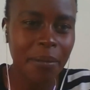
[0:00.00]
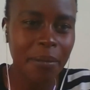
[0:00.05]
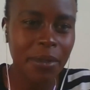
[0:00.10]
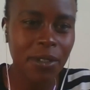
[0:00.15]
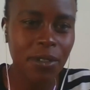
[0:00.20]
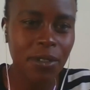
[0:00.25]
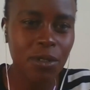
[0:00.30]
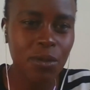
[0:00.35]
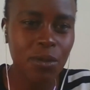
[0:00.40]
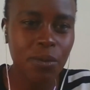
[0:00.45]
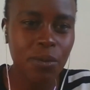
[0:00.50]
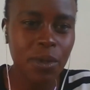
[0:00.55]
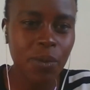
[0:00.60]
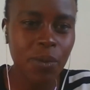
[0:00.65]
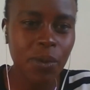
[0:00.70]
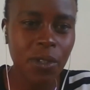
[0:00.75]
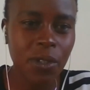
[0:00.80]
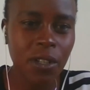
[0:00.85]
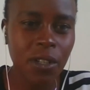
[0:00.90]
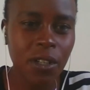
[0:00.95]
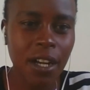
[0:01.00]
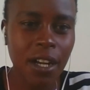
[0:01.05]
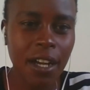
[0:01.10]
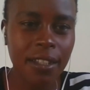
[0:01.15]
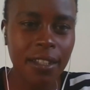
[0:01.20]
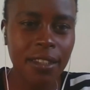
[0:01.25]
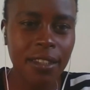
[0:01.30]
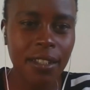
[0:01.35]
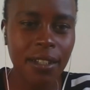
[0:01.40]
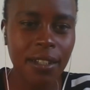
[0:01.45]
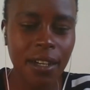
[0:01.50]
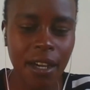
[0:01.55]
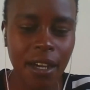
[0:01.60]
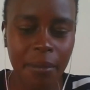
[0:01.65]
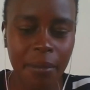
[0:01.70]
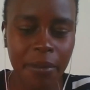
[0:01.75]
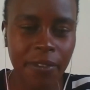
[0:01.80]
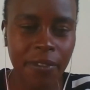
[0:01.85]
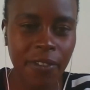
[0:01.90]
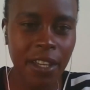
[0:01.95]
because we were at the
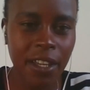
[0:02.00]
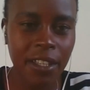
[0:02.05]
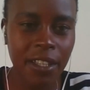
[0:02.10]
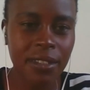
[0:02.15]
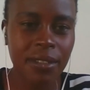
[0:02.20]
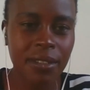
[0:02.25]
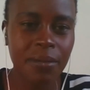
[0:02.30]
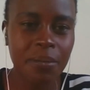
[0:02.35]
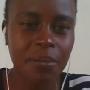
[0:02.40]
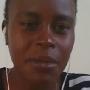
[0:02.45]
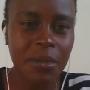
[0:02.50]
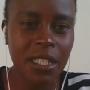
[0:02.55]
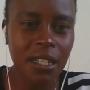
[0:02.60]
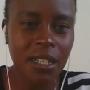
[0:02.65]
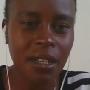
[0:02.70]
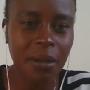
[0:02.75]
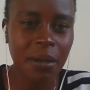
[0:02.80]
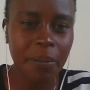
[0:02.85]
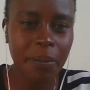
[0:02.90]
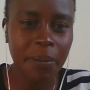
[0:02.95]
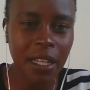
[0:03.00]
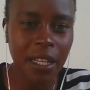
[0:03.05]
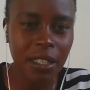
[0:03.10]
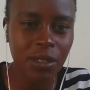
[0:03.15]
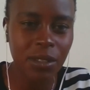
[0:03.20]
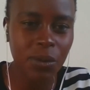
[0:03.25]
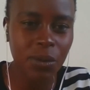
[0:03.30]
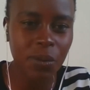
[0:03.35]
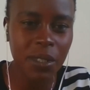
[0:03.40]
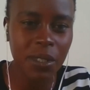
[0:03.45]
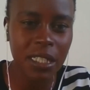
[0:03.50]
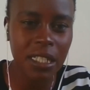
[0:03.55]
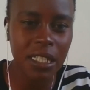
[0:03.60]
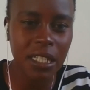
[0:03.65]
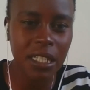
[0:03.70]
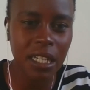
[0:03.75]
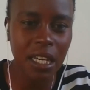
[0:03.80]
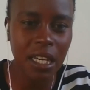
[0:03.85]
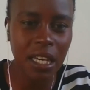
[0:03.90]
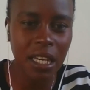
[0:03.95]
IPFS meetup last
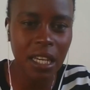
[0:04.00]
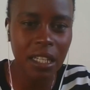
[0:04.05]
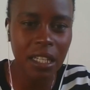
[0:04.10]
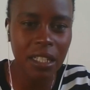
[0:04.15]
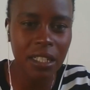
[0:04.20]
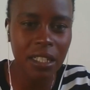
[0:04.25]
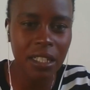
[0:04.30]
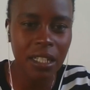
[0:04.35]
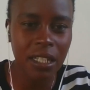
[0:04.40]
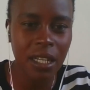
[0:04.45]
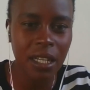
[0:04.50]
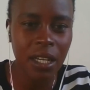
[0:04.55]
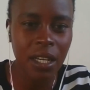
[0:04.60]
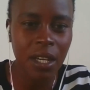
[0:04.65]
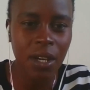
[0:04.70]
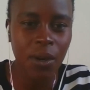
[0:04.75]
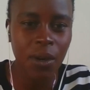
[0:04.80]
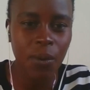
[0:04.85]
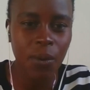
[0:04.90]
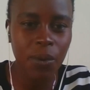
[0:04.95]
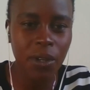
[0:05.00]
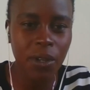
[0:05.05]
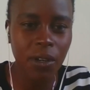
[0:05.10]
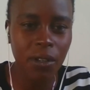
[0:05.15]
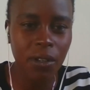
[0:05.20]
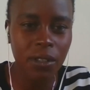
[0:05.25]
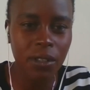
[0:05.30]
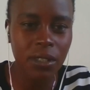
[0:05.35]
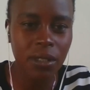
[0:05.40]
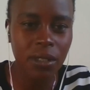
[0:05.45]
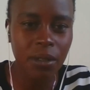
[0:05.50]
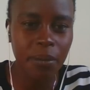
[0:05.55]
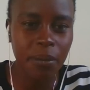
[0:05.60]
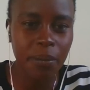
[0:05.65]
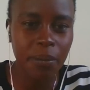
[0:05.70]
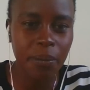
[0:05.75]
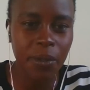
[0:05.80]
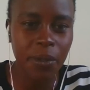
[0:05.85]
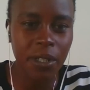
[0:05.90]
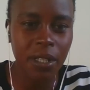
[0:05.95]
week and we got
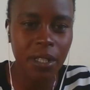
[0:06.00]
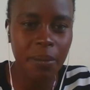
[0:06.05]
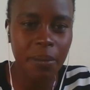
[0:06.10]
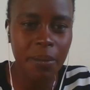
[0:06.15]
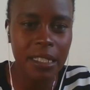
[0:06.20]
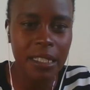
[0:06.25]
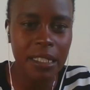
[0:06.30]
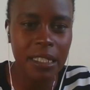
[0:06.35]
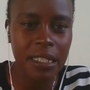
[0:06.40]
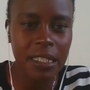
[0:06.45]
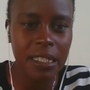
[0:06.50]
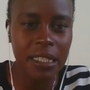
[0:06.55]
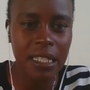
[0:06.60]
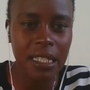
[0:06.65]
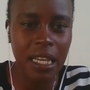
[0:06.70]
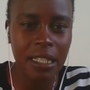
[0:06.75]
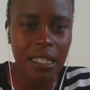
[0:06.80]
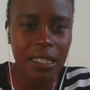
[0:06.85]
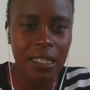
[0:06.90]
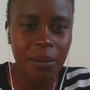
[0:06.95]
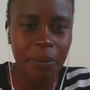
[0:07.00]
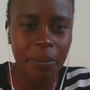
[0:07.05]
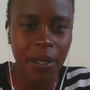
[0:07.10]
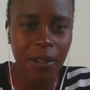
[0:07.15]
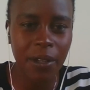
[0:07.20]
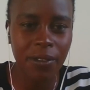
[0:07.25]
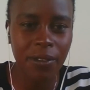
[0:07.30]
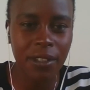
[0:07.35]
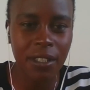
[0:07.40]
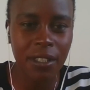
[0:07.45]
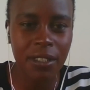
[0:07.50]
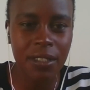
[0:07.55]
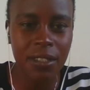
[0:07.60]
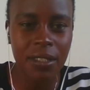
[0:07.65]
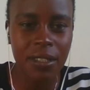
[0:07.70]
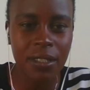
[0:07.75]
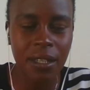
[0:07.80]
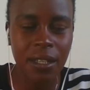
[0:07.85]
some pretty amazing stats about this.